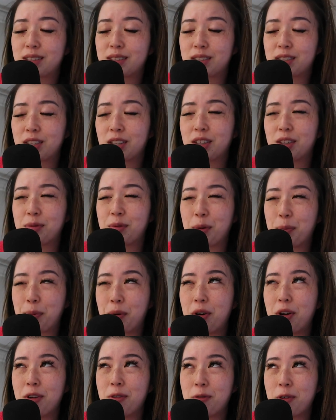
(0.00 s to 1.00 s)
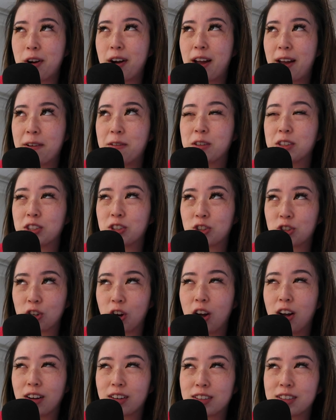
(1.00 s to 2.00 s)
to the point where I was
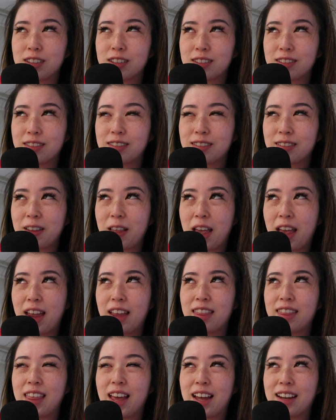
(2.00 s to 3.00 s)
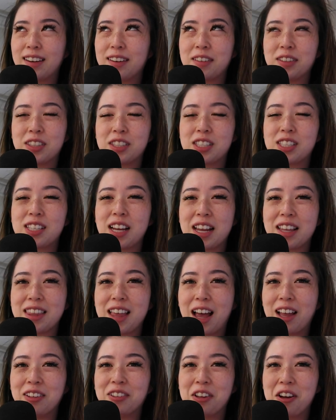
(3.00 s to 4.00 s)
shocked that it stayed
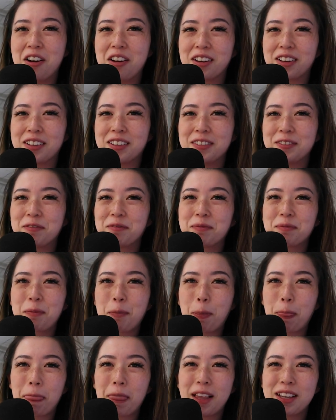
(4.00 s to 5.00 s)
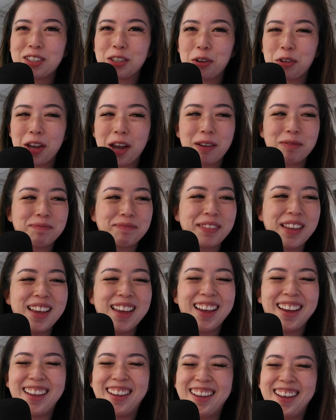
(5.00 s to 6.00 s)
that long. So yeah,
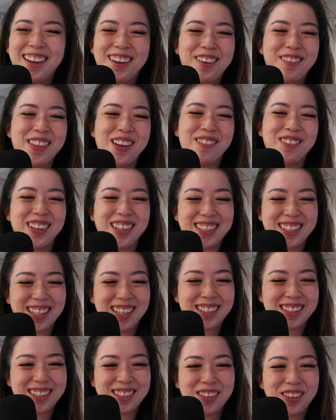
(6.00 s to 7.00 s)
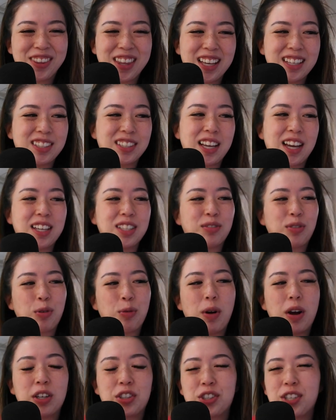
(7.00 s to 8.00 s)
I hope that makes sense. So thanks guys for
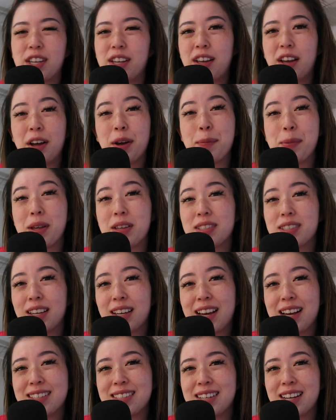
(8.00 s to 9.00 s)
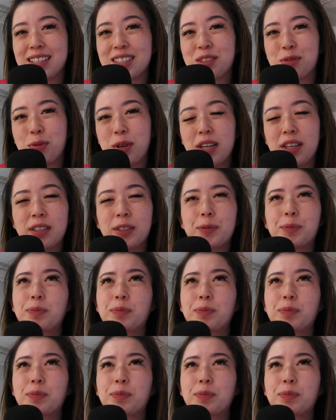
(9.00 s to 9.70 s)
watching. I'll see you guys next week.